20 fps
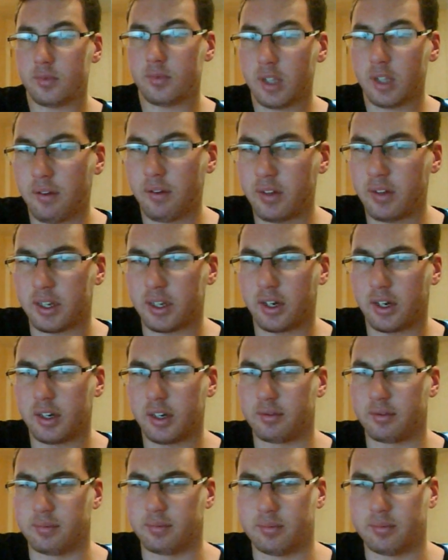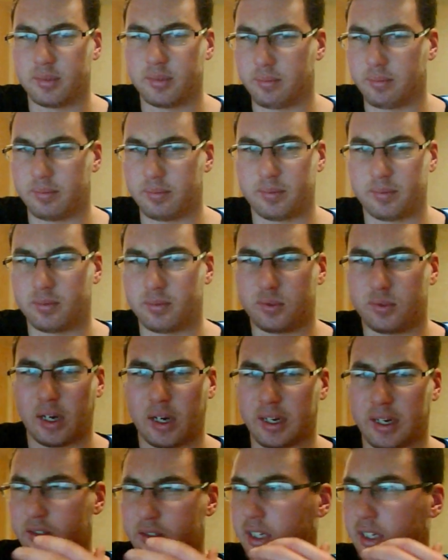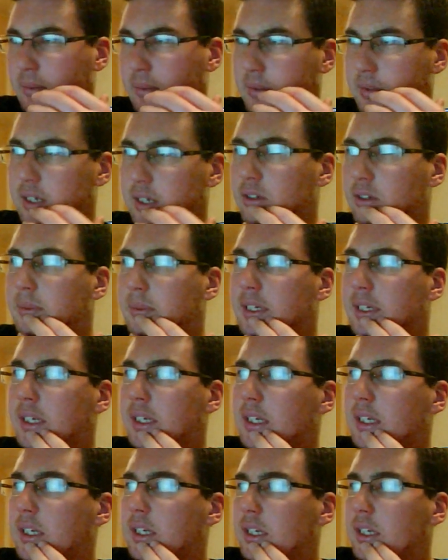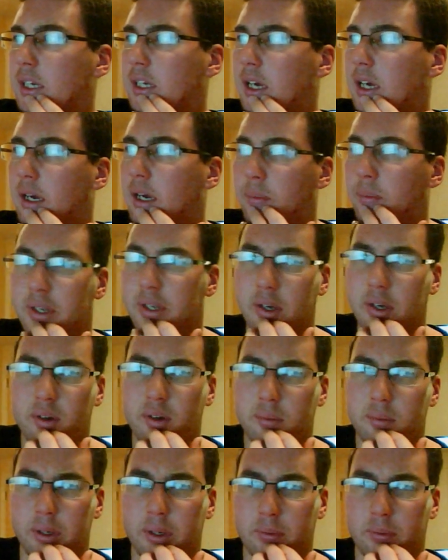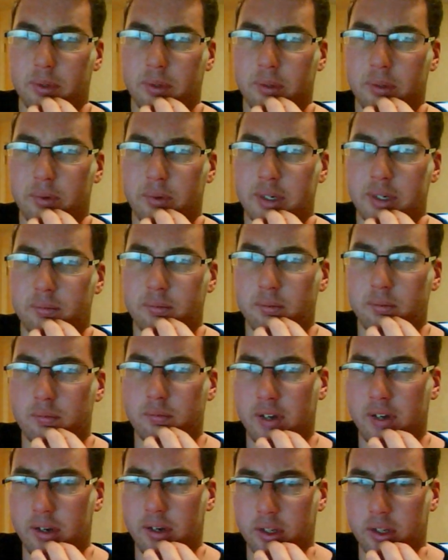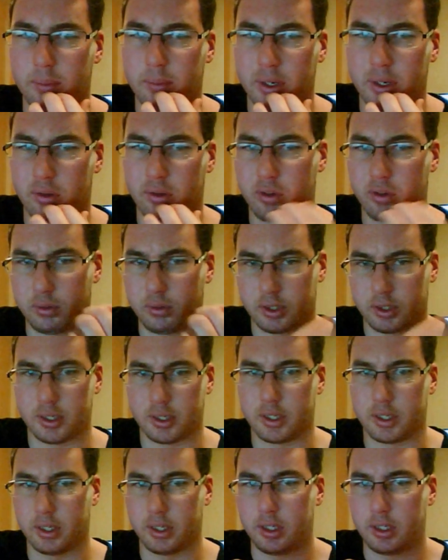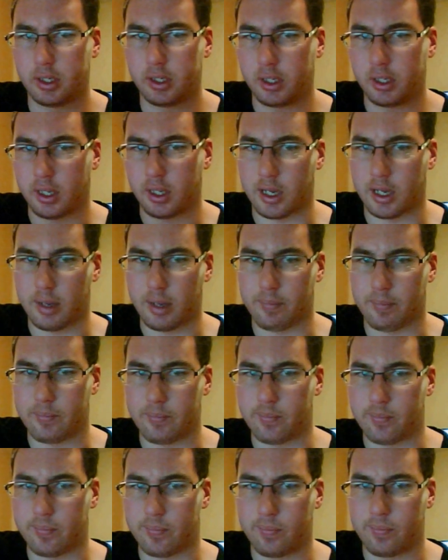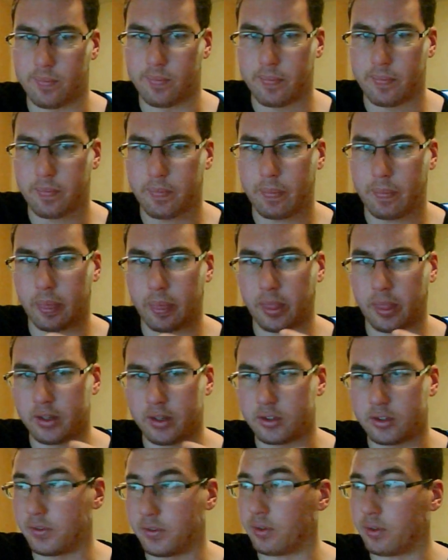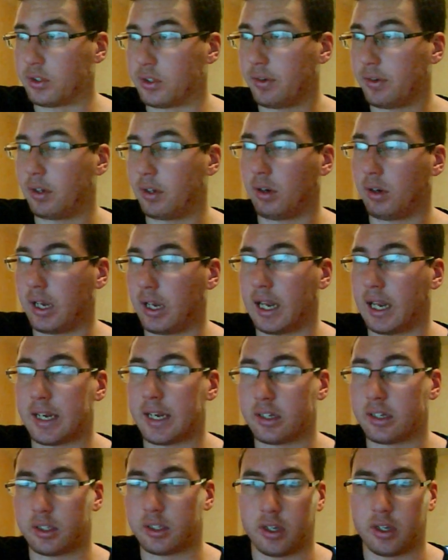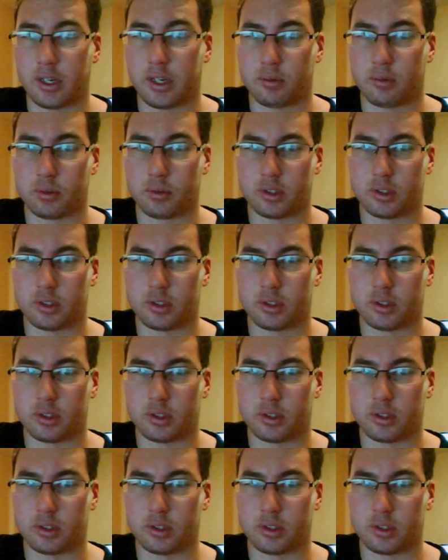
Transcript: After that kind of dragging segment a little bit, we found out that Micheal Cole's going to interview Jerry Lawler later tonight, and